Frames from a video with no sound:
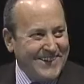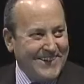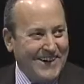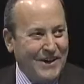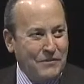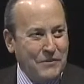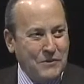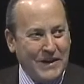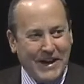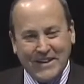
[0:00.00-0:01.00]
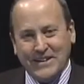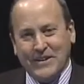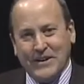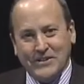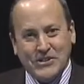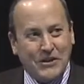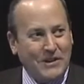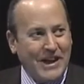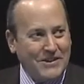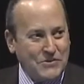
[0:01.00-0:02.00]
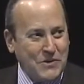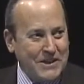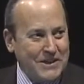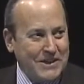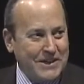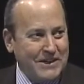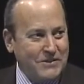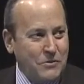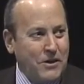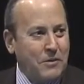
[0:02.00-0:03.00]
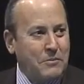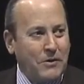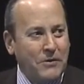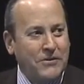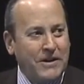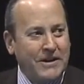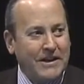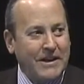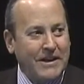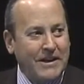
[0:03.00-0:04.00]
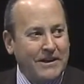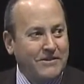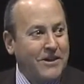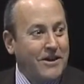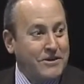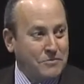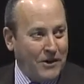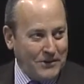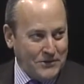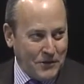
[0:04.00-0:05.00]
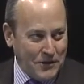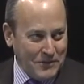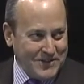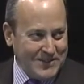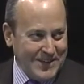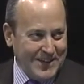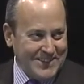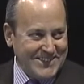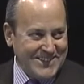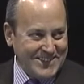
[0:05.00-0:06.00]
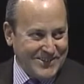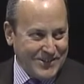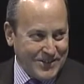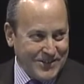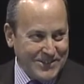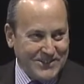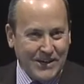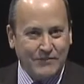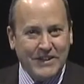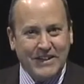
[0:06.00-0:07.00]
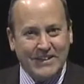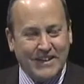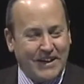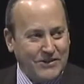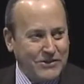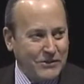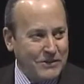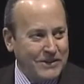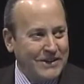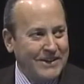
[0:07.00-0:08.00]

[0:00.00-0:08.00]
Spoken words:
We had it on the show last week, and we are both in a dodgeball tournament at 6:30 this evening at the high school.